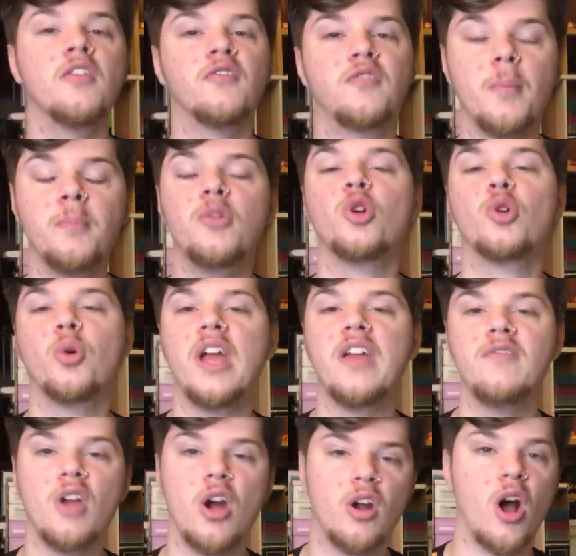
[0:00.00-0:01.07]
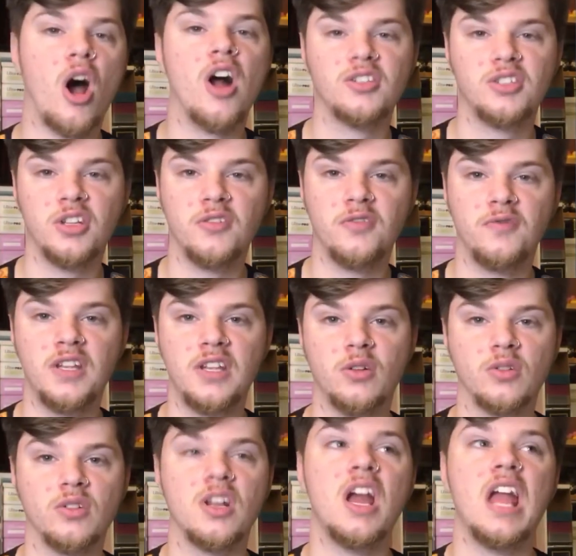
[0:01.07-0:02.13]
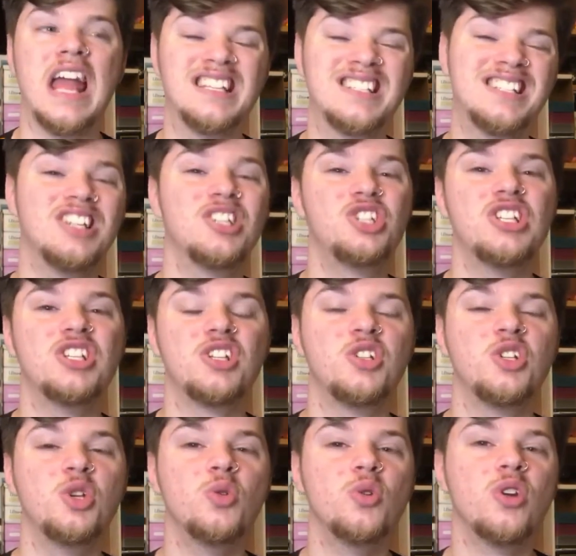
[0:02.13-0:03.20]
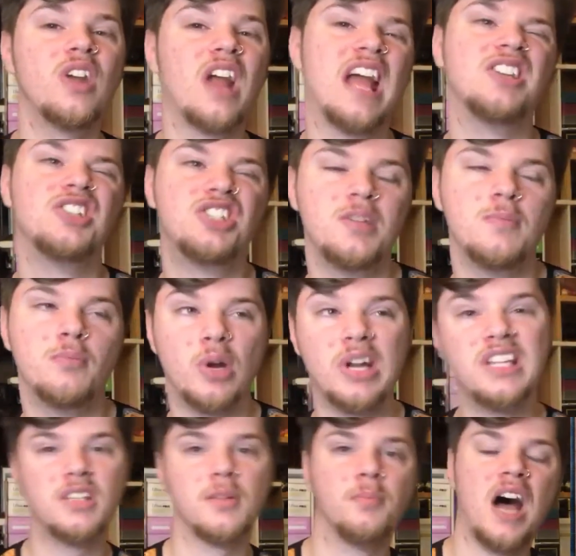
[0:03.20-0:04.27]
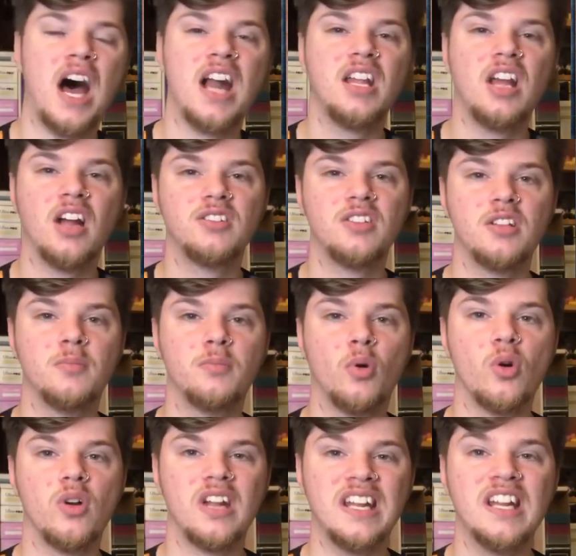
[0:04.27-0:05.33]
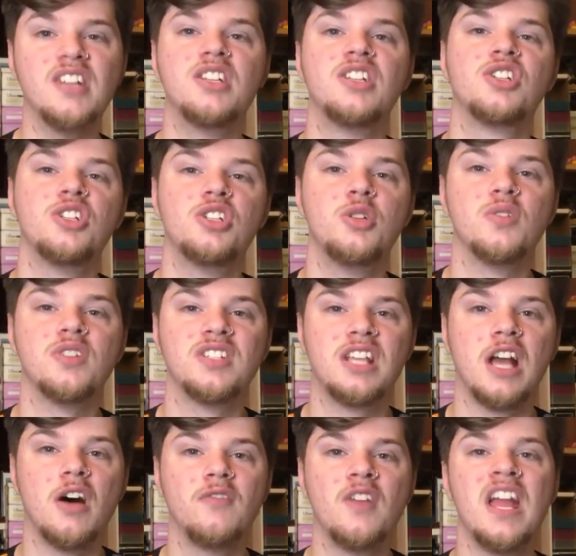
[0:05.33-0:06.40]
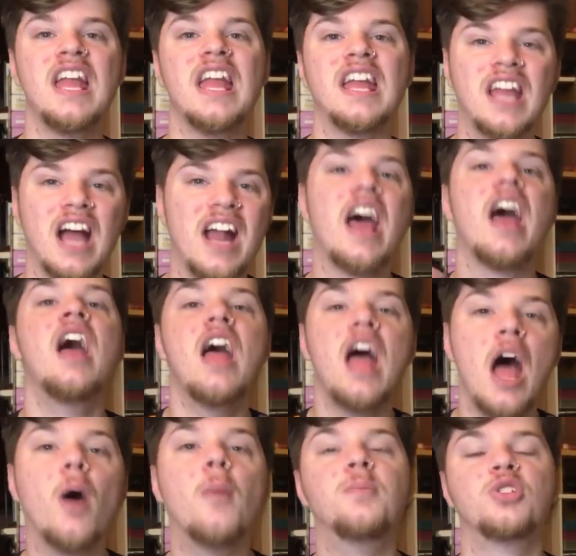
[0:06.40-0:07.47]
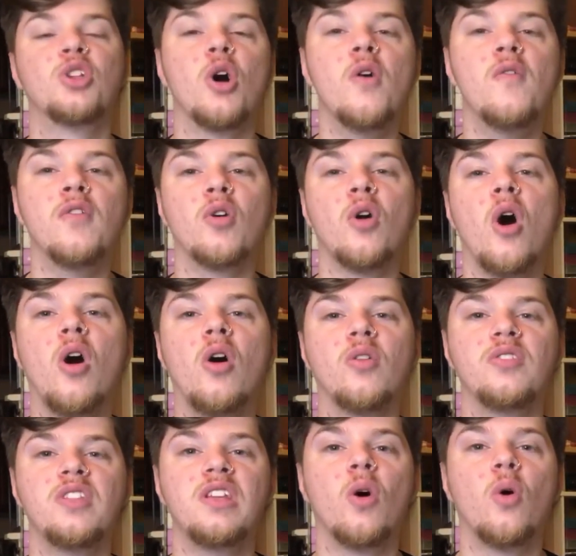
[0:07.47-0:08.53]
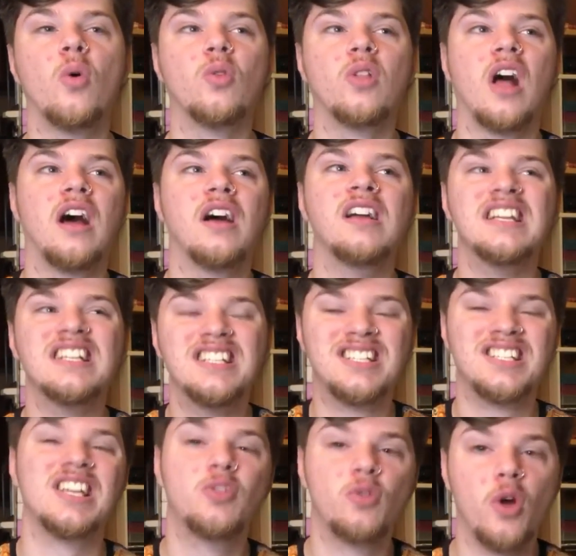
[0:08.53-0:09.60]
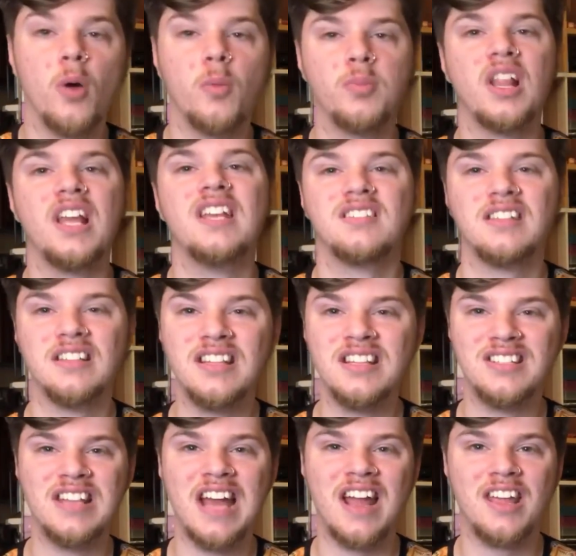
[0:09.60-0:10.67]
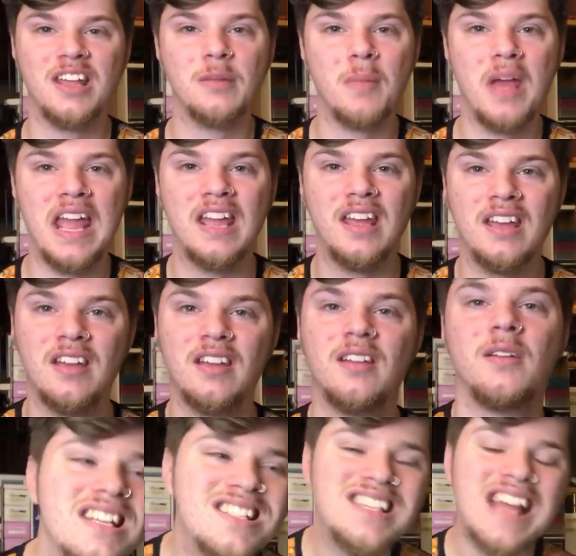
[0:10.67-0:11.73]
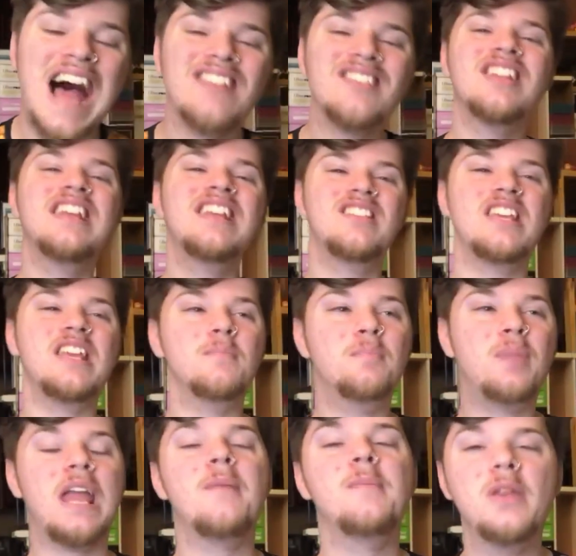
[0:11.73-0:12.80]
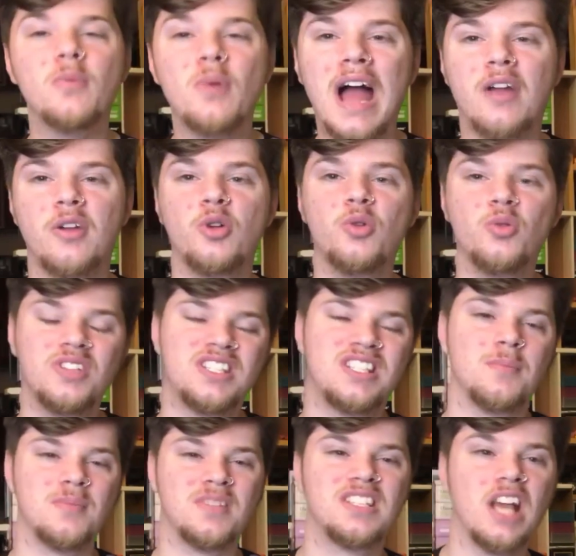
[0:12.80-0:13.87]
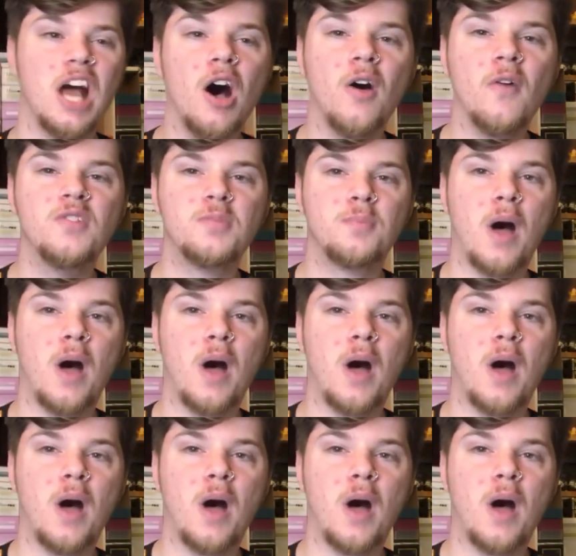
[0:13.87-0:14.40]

from your graveyard onto the field. And since she's a tuner and she brings a body onto the board in addition to herself, it kind of helps overall the whole synchro plays that this deck can make. Sadly, the baby raccoons themselves,